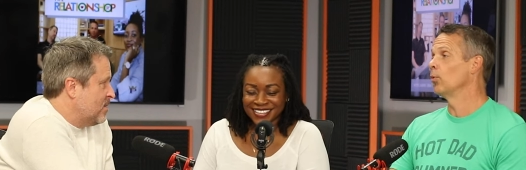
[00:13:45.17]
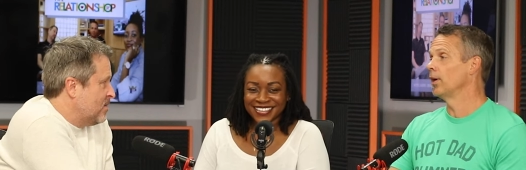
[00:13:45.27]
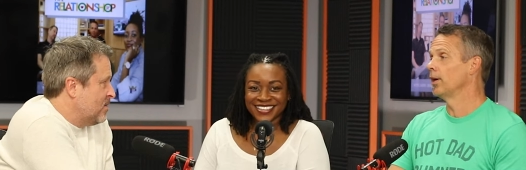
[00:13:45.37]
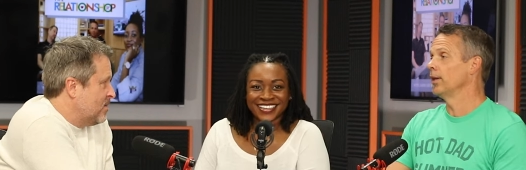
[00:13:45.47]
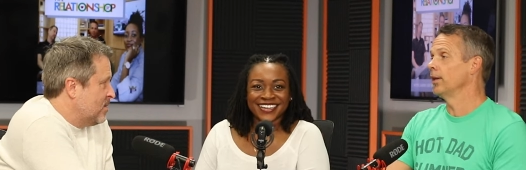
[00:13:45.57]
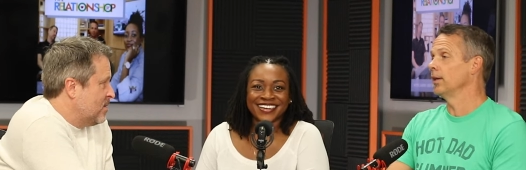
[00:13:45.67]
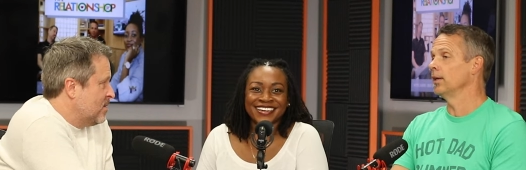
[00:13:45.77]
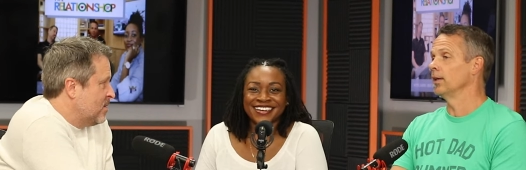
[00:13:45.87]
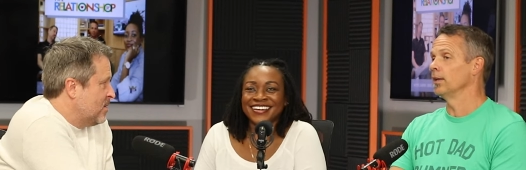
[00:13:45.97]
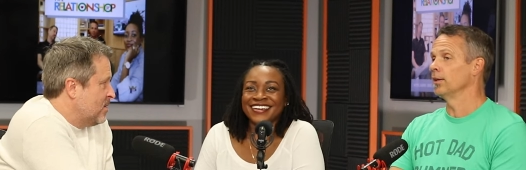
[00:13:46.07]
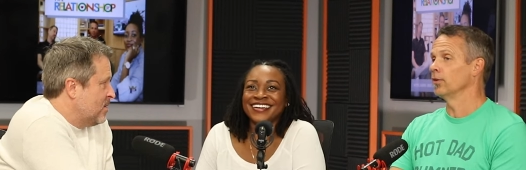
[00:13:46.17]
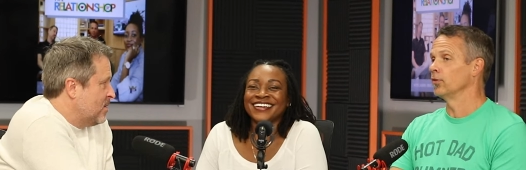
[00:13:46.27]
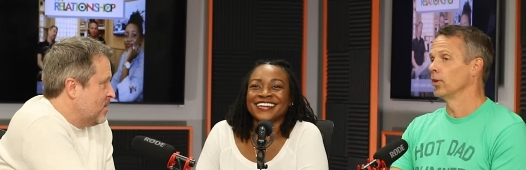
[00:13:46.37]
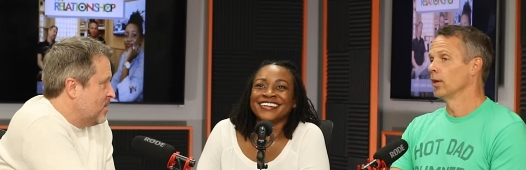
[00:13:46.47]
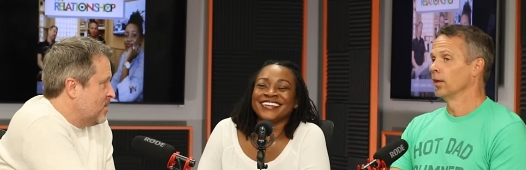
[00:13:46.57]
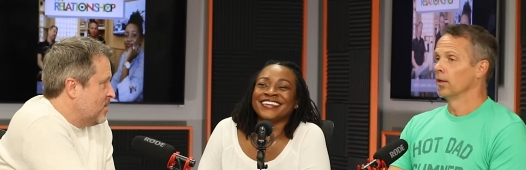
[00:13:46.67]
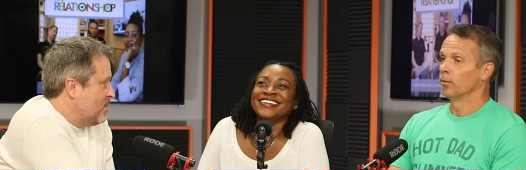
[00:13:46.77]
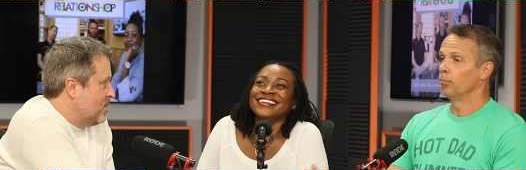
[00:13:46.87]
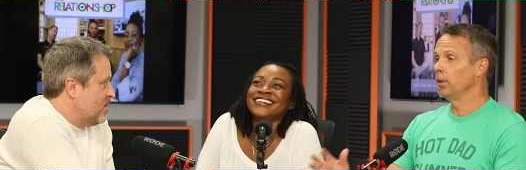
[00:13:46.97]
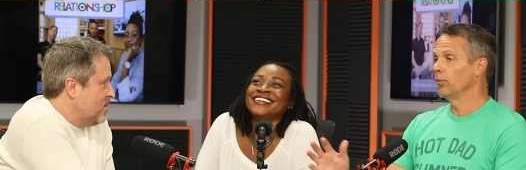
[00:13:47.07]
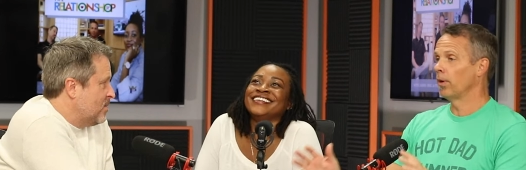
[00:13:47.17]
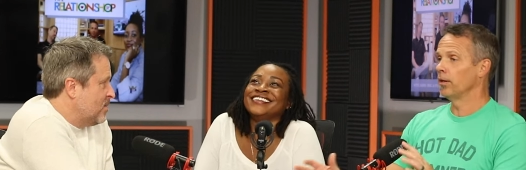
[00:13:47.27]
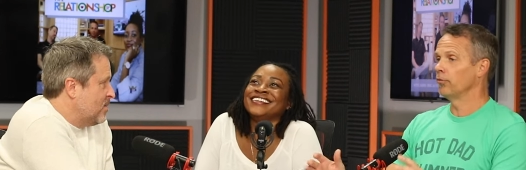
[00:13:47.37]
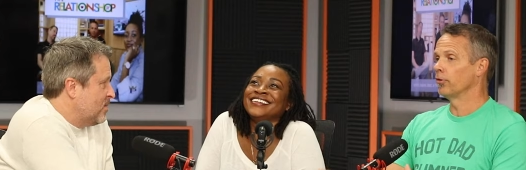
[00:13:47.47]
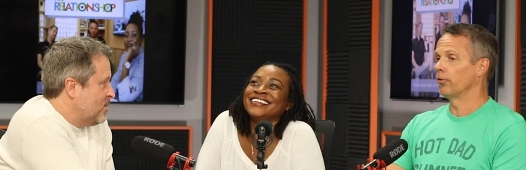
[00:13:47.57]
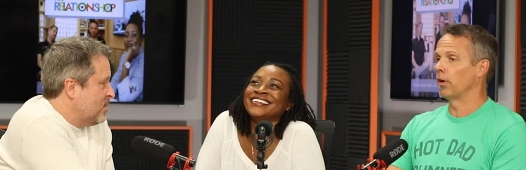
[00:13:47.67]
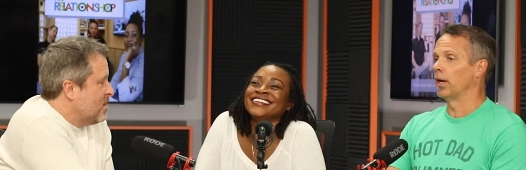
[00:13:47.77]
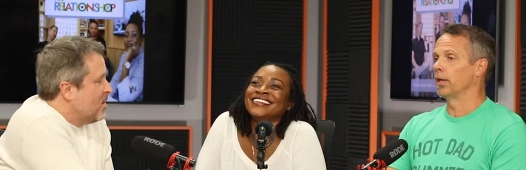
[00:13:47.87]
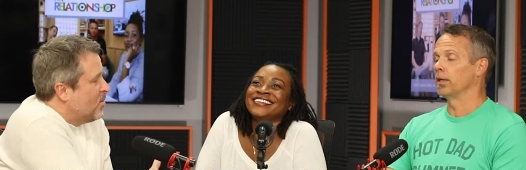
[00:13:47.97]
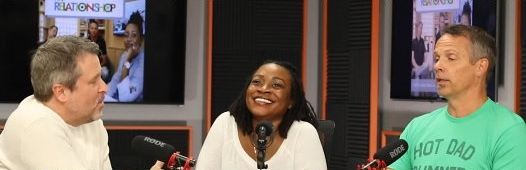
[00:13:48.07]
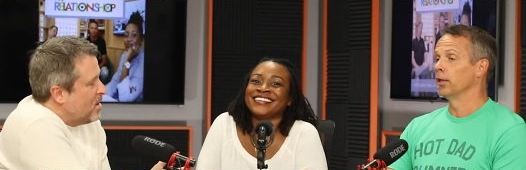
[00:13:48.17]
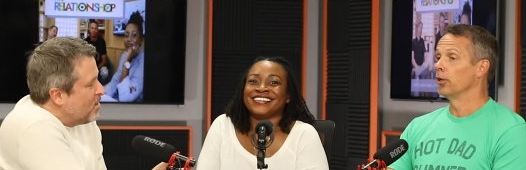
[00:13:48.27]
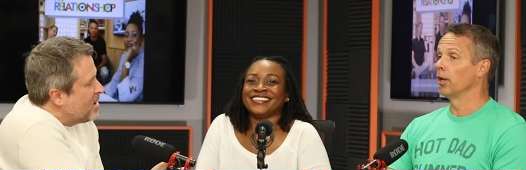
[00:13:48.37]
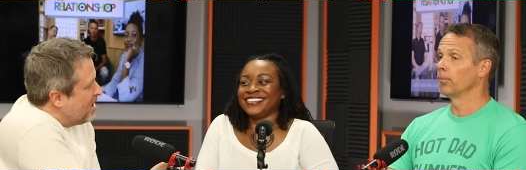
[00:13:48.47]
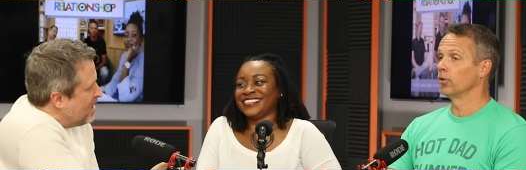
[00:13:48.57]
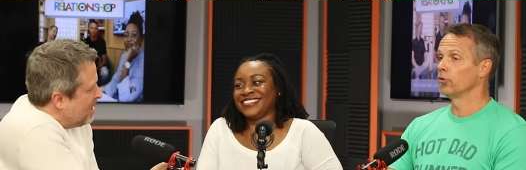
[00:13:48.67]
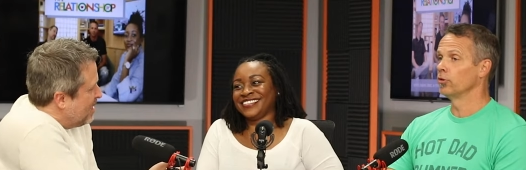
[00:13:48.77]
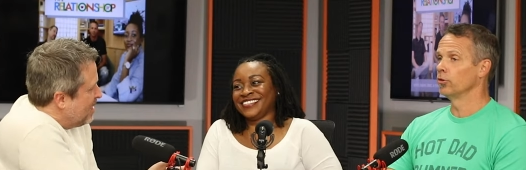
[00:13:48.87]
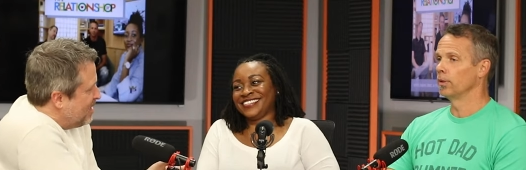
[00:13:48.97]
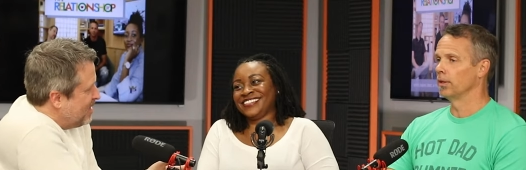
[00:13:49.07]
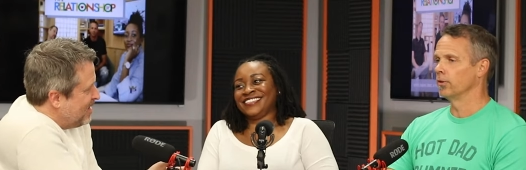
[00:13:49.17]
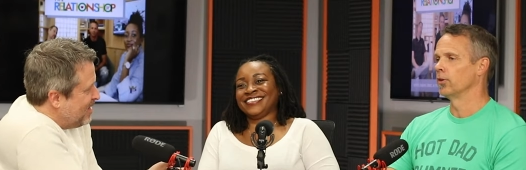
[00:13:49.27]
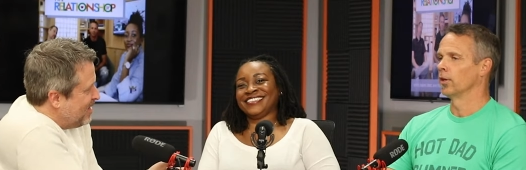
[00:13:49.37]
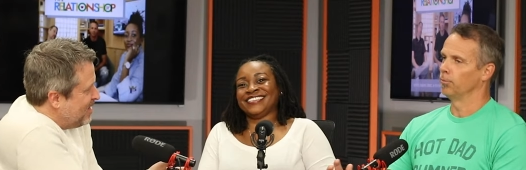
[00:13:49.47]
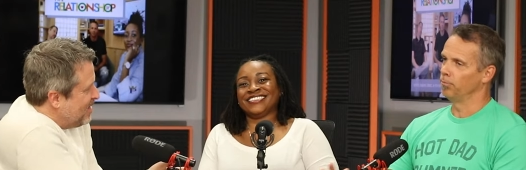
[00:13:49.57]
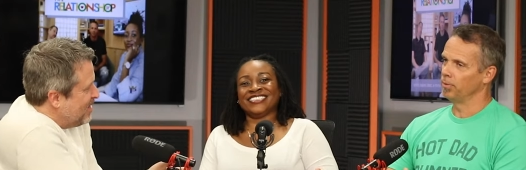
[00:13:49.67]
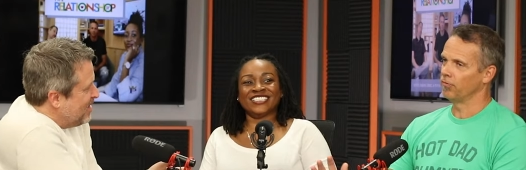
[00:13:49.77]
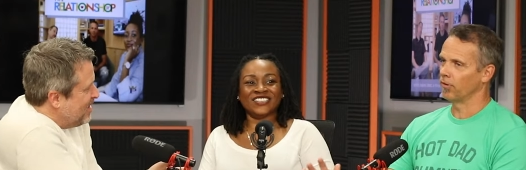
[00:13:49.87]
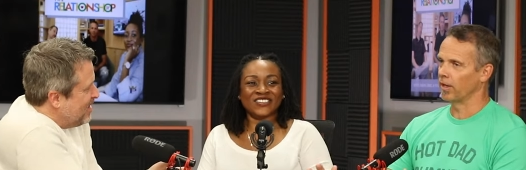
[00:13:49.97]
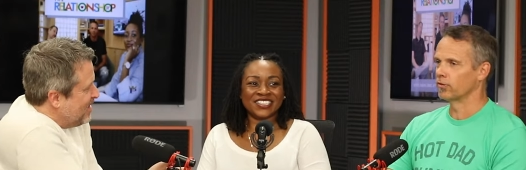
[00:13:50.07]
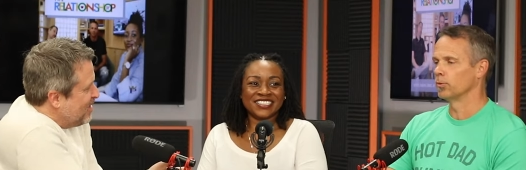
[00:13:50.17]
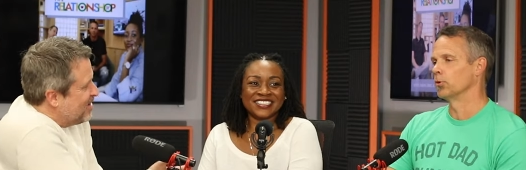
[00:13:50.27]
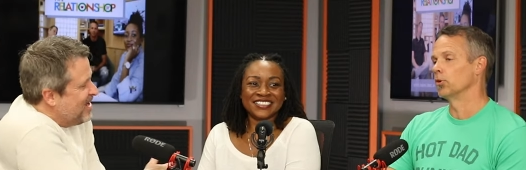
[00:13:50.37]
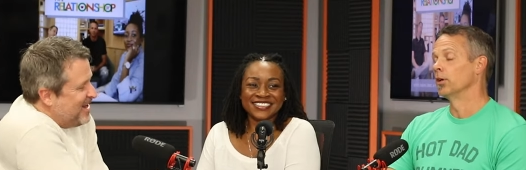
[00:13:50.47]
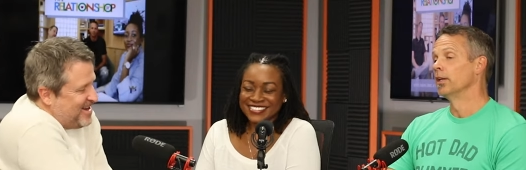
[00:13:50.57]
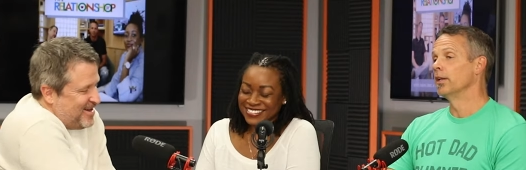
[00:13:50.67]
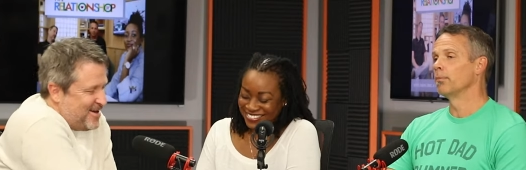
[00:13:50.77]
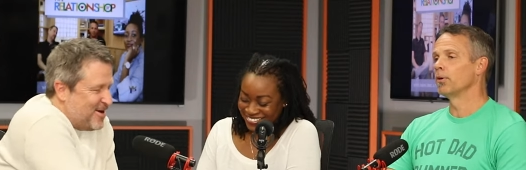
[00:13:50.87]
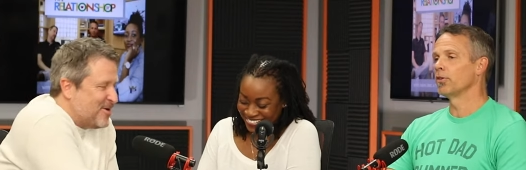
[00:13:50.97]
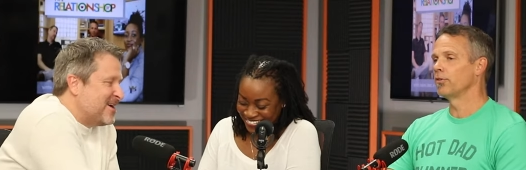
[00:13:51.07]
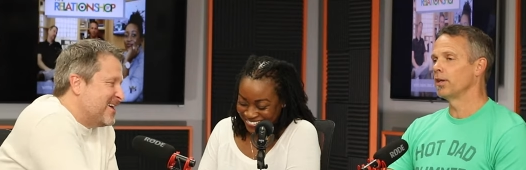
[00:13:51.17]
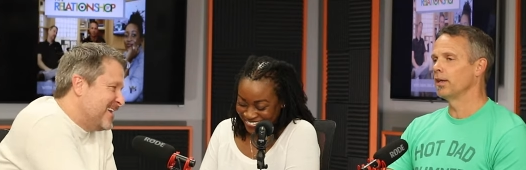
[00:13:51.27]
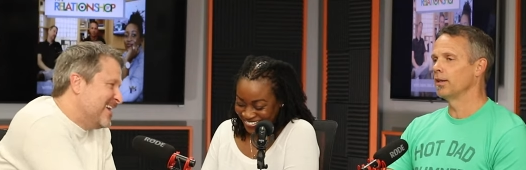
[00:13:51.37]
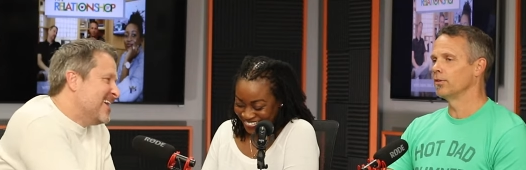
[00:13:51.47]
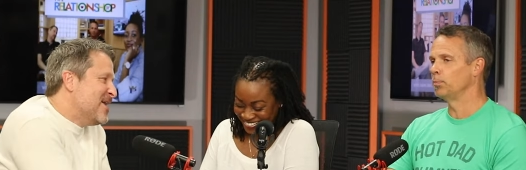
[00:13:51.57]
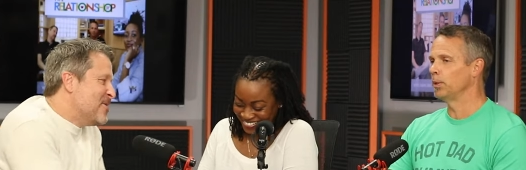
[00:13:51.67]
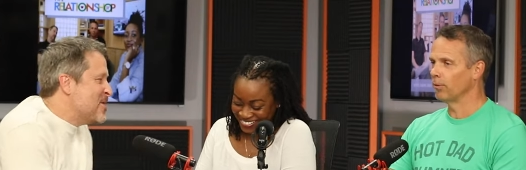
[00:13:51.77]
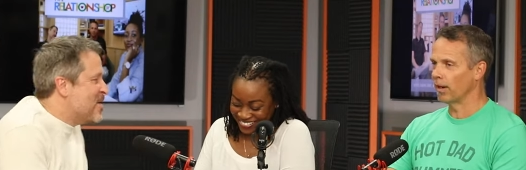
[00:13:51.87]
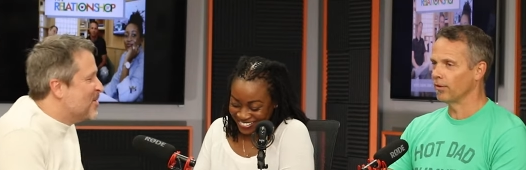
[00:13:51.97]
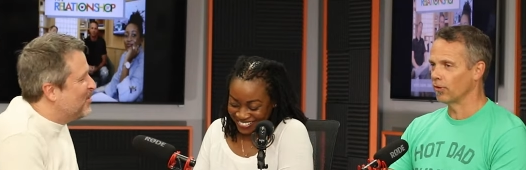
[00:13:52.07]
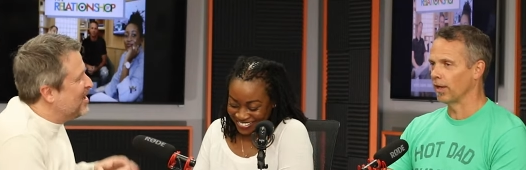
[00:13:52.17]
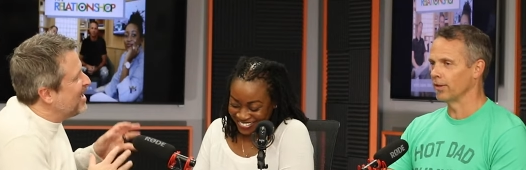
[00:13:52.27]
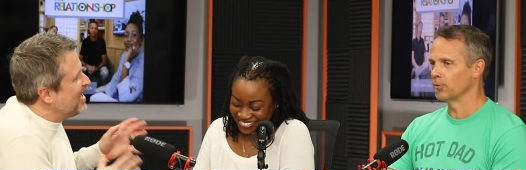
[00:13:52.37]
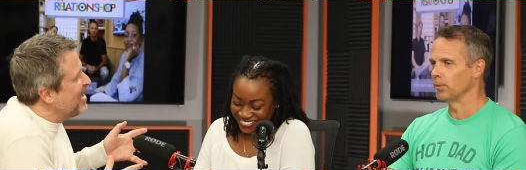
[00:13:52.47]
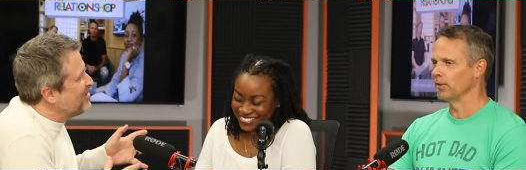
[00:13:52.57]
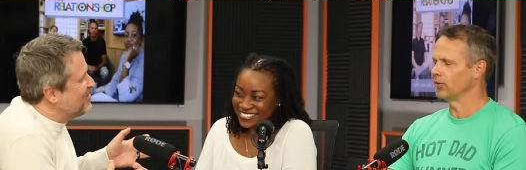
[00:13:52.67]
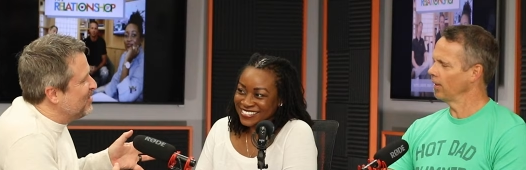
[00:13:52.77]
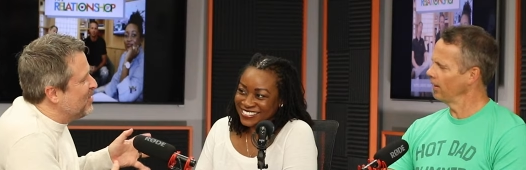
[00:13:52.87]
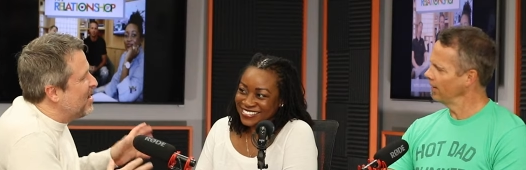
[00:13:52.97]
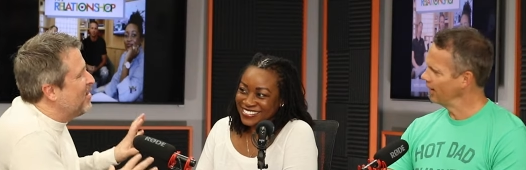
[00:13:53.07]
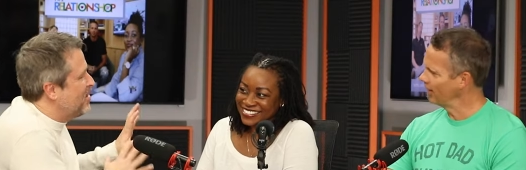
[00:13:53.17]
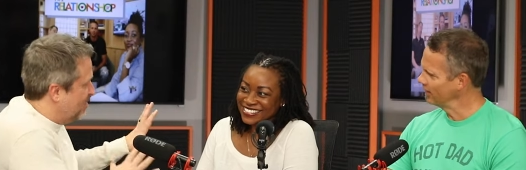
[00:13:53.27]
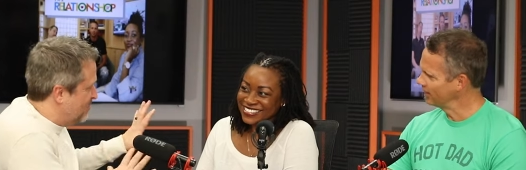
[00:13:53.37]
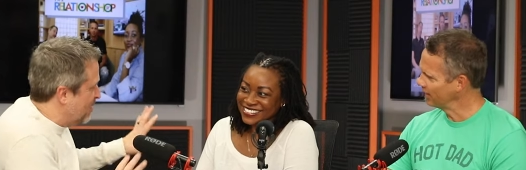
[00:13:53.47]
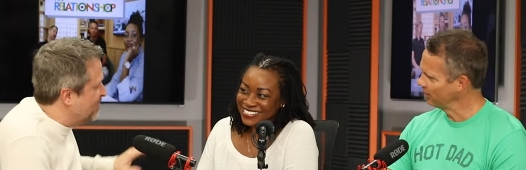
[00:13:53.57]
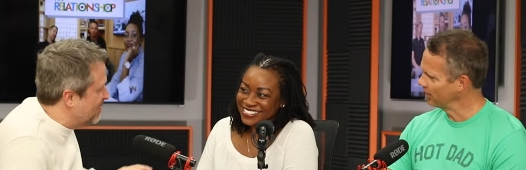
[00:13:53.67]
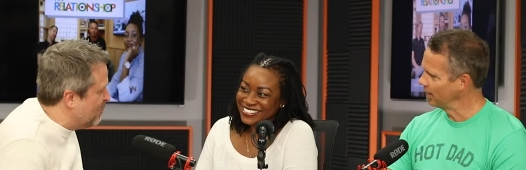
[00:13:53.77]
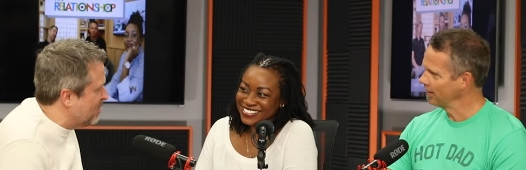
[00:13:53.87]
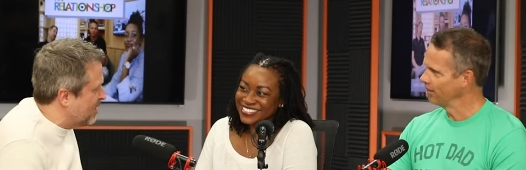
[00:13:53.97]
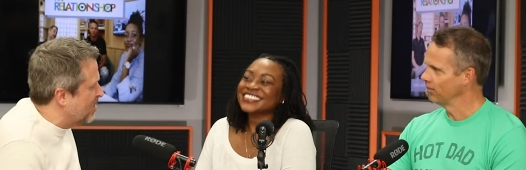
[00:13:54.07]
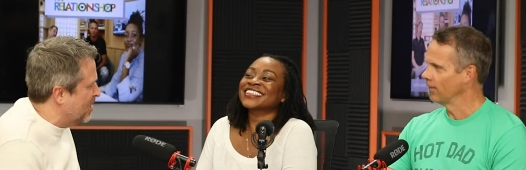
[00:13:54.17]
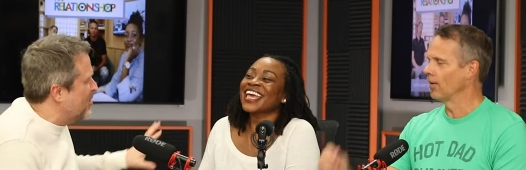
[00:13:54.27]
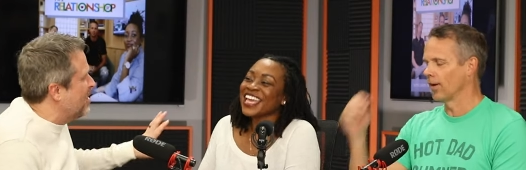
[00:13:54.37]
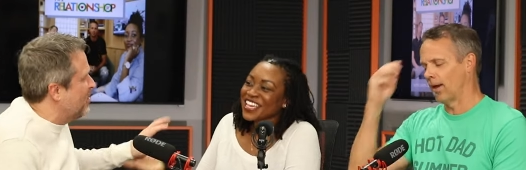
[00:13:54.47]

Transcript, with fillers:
Speaker 1: one is be ready for variety. Well, okay. Number two is be
Speaker 2: flexible. Okay. Number okay. three is be ready for. But last I kind of see. What, you know, okay, so I see thing. where you're going. I'm gonna